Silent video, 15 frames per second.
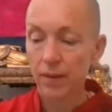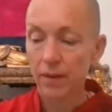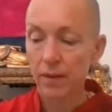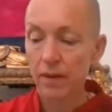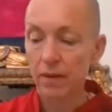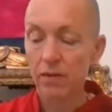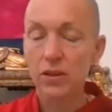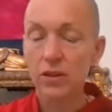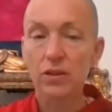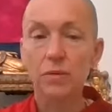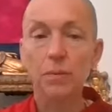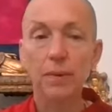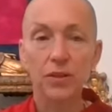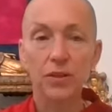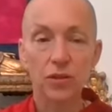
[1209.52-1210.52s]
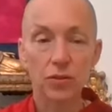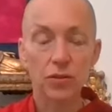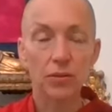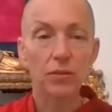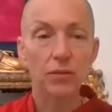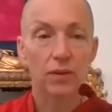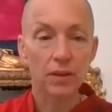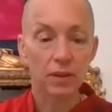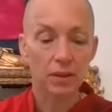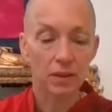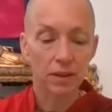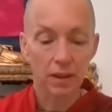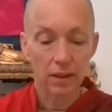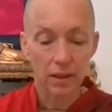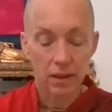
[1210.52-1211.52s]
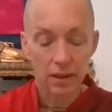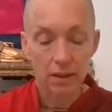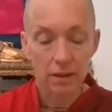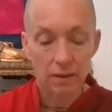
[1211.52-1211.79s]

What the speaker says: they're very special, and they